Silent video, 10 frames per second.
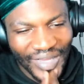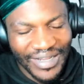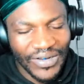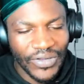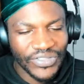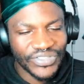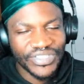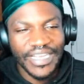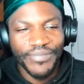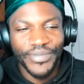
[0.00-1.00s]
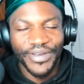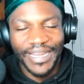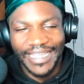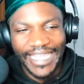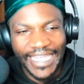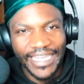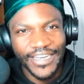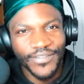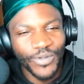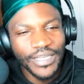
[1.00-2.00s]
Lost Chamber
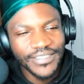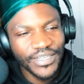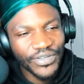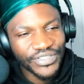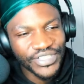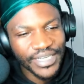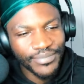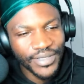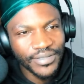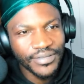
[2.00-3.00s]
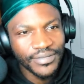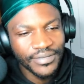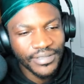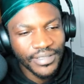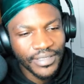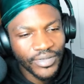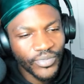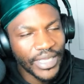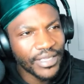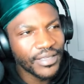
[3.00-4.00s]
again. What is the Lost Chamber?
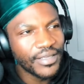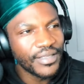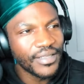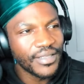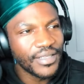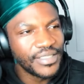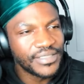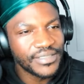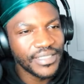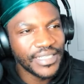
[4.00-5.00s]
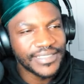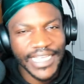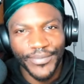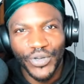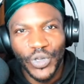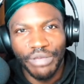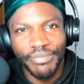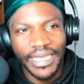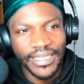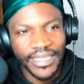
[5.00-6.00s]
Wait, is Sabo going
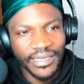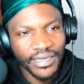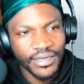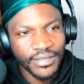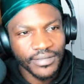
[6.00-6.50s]
back in?